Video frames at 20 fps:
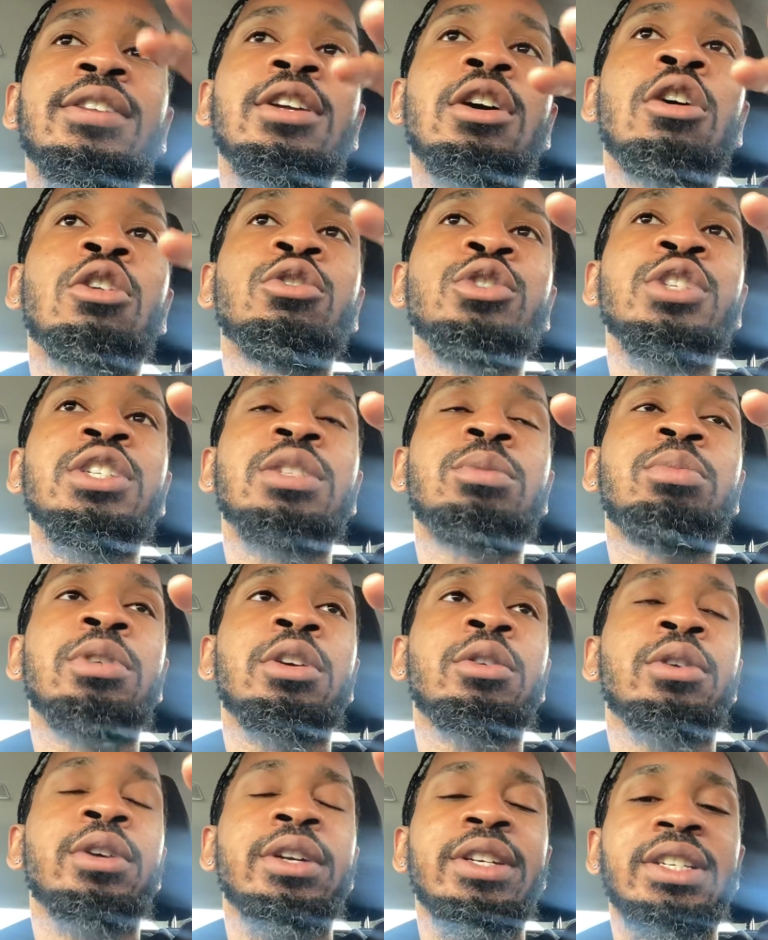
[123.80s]
the Holy
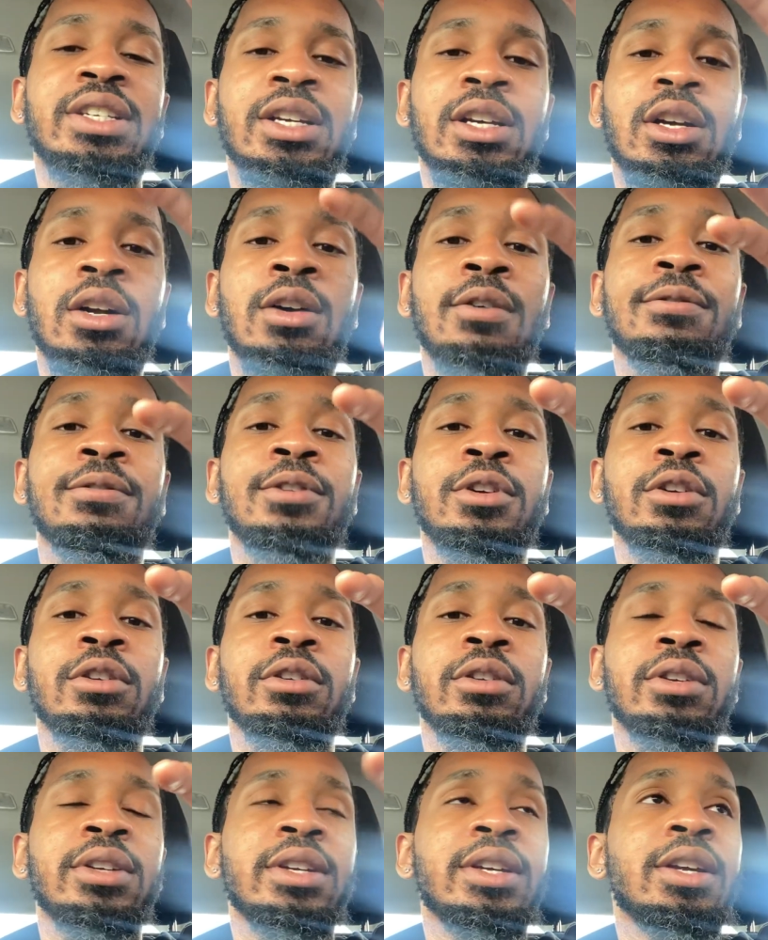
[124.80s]
Spirit, the Comforter,
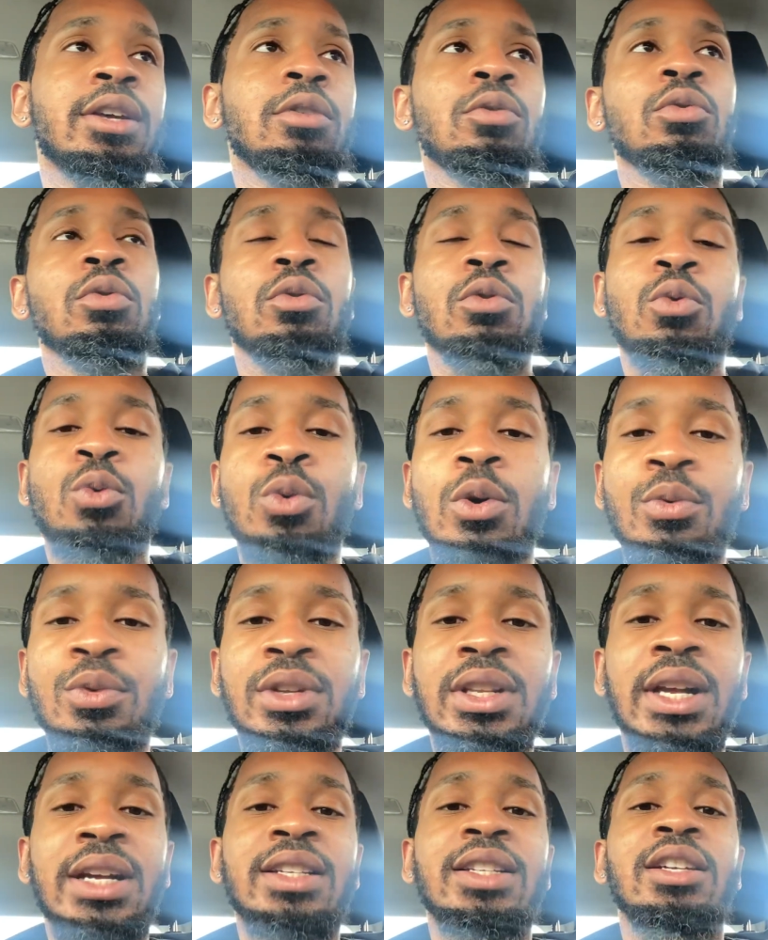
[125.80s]
what we
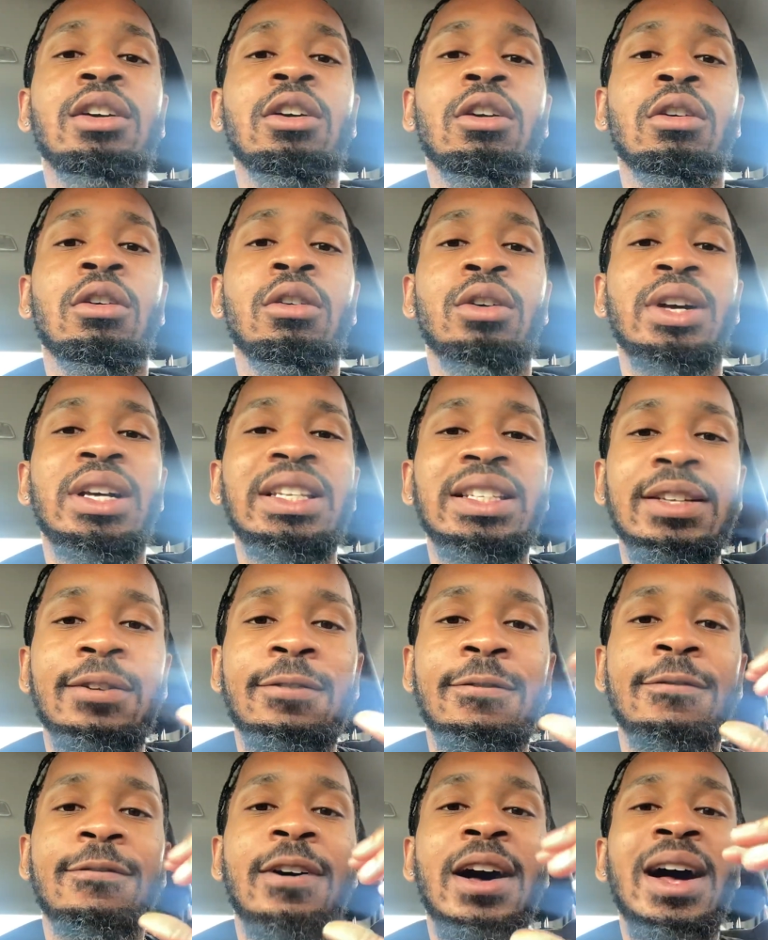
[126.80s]
like to call
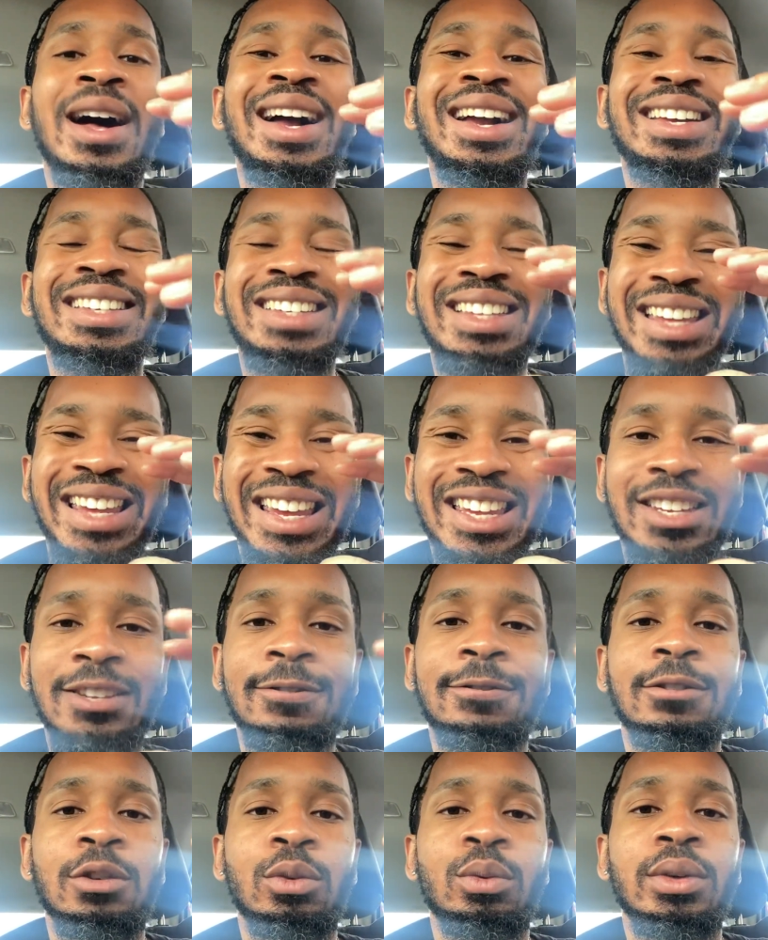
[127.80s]
divine
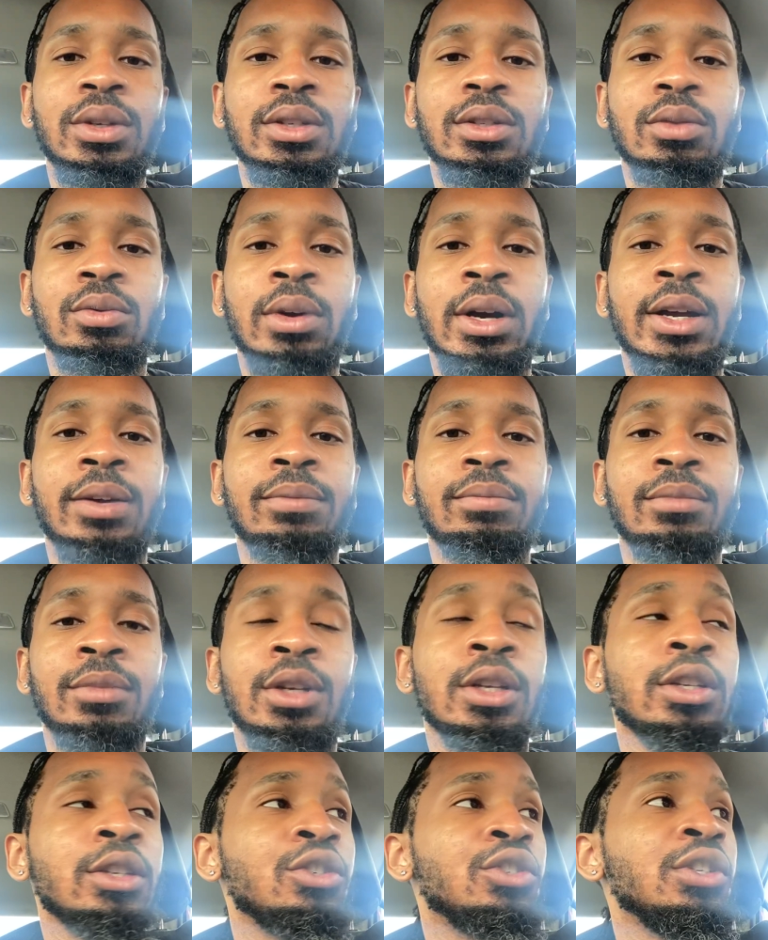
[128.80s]
influence, right?
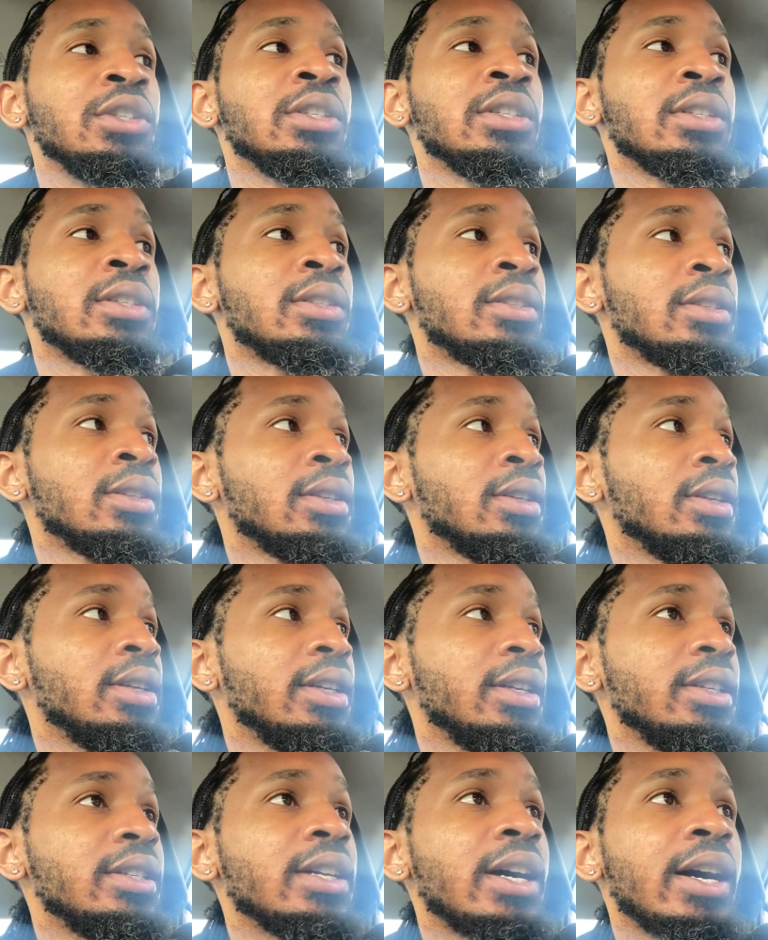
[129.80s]
Because Jesus,
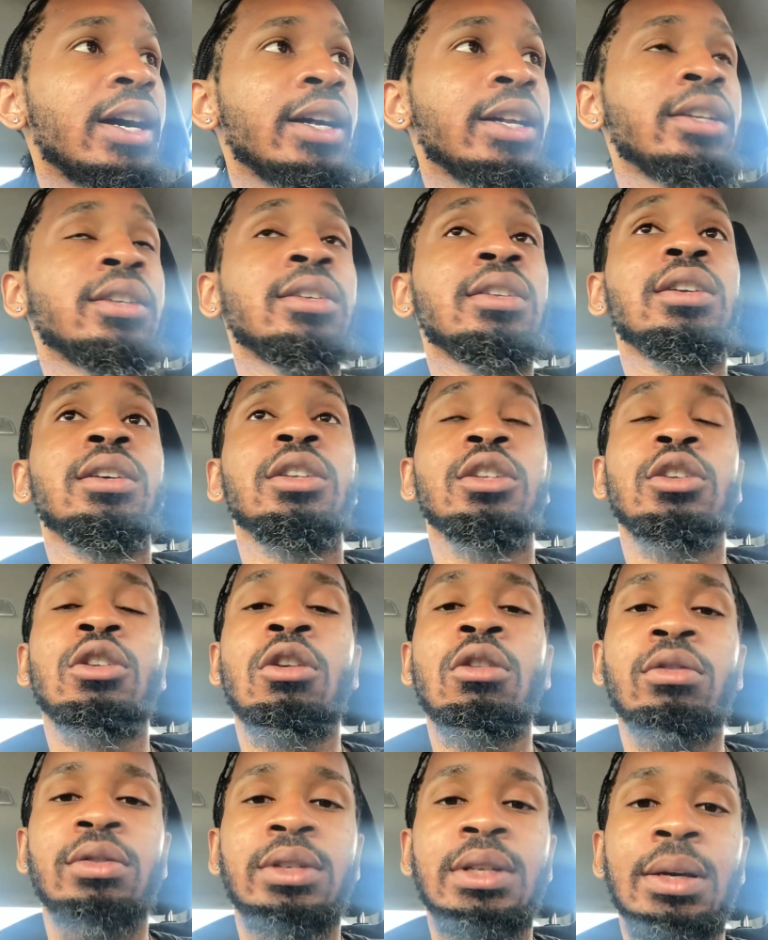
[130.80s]
he died a
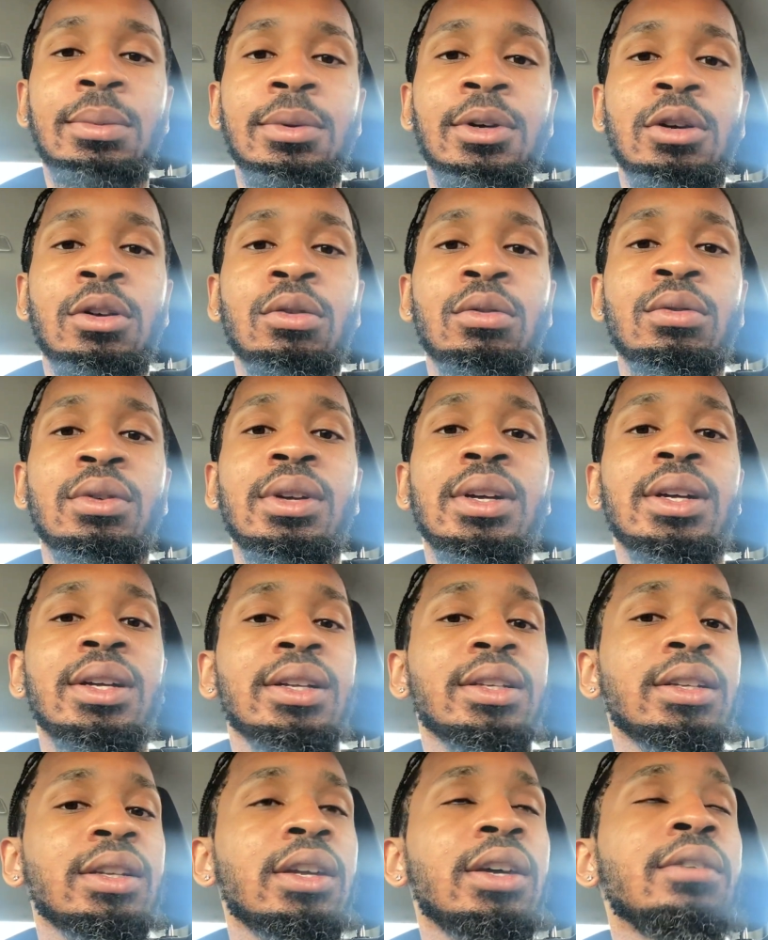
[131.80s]
long time ago,
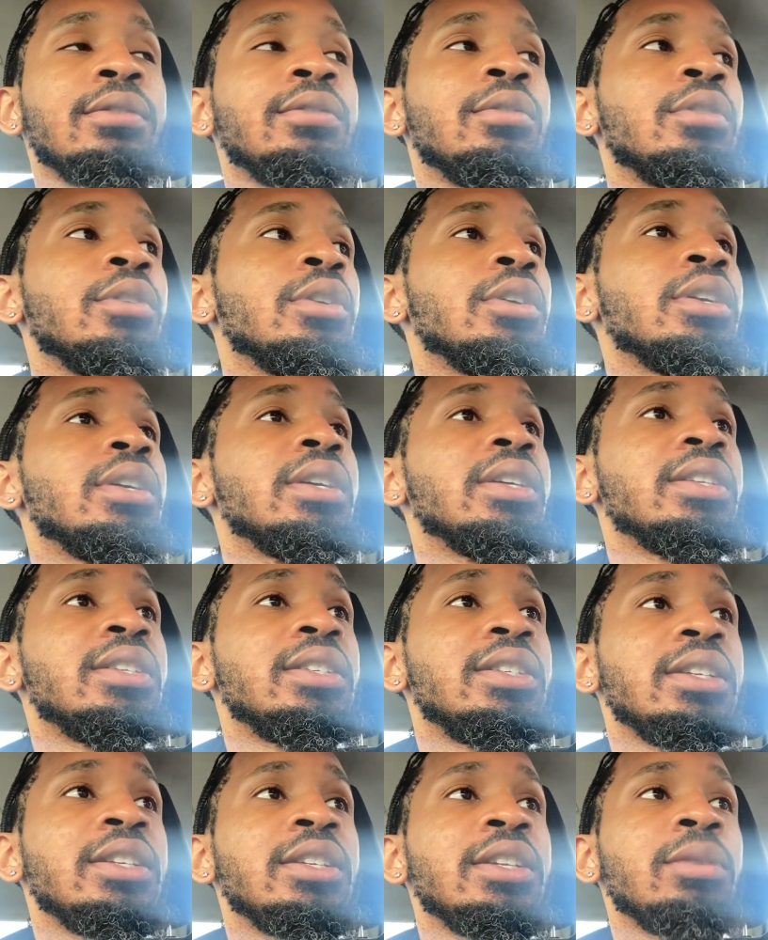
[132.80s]
left,
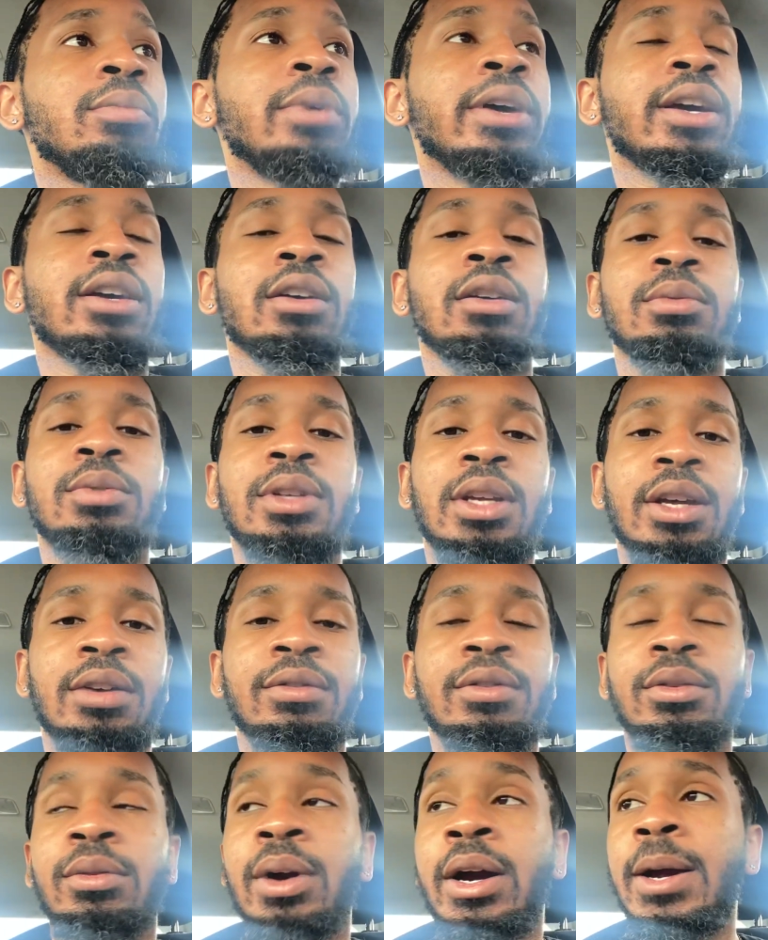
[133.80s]
send it back up to heaven,
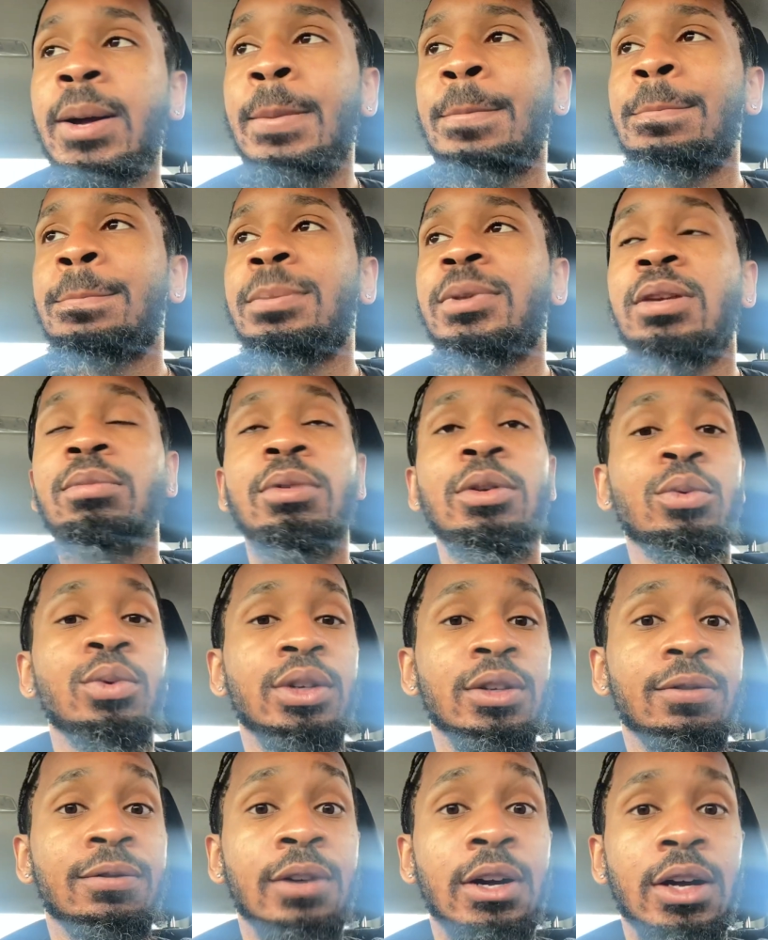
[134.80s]
right? To be with
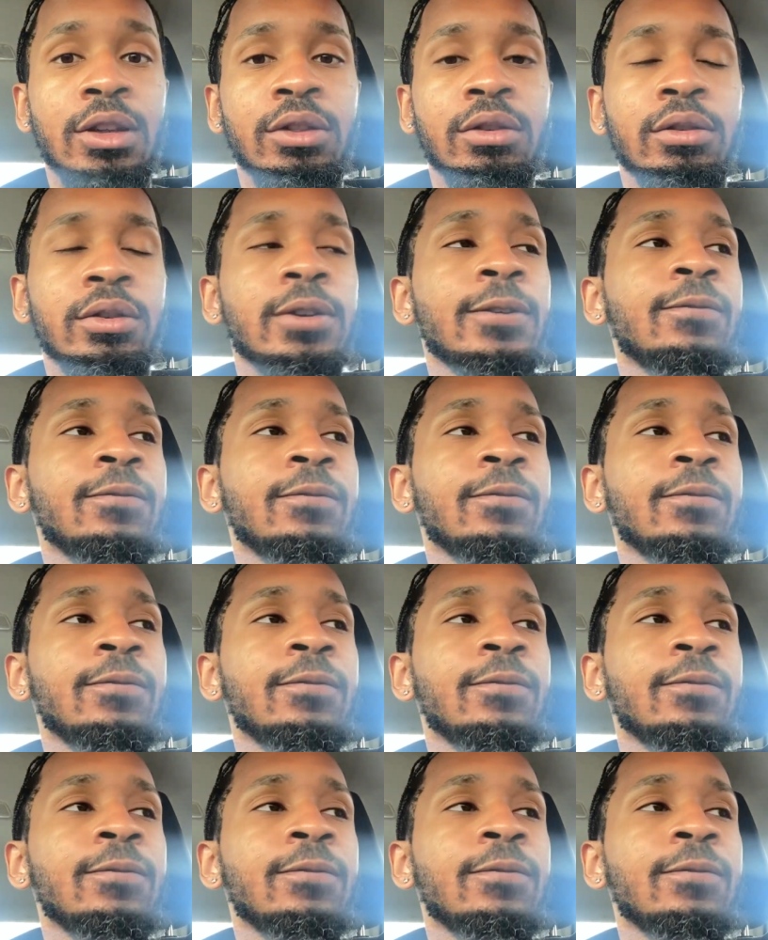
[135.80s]
the Father.